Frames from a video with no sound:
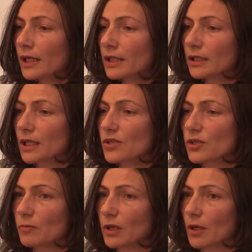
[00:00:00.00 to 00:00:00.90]
I think that is
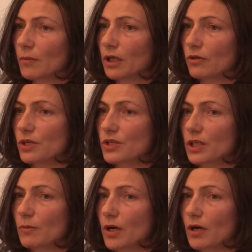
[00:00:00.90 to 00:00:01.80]
going to become an
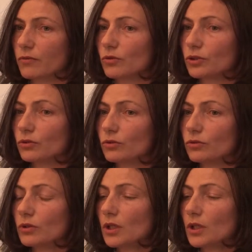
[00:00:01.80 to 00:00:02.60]
increasingly powerful tool.